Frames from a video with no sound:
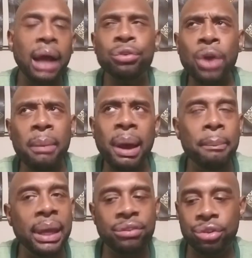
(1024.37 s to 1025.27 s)
I try my
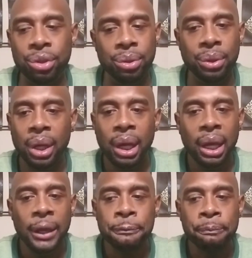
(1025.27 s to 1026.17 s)
best to.
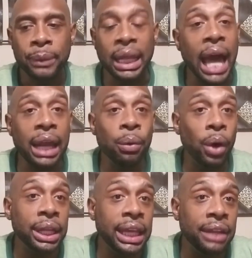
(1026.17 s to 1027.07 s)
And I didn't
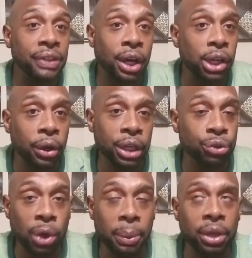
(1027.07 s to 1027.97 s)
want to get the clerk in
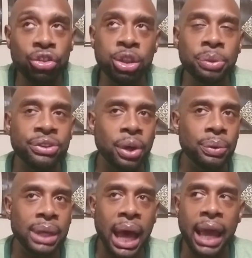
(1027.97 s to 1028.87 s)
trouble because she was so
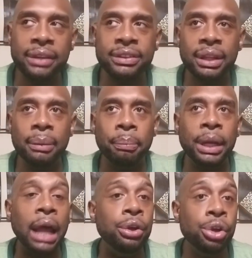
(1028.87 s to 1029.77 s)
nice.
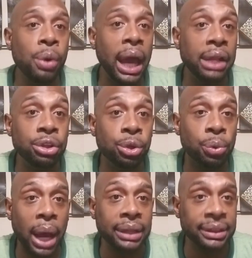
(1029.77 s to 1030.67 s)
But I knew I had to do the
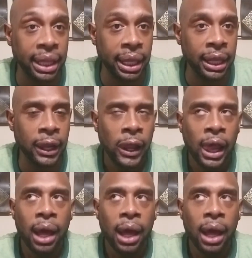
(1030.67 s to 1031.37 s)
right thing.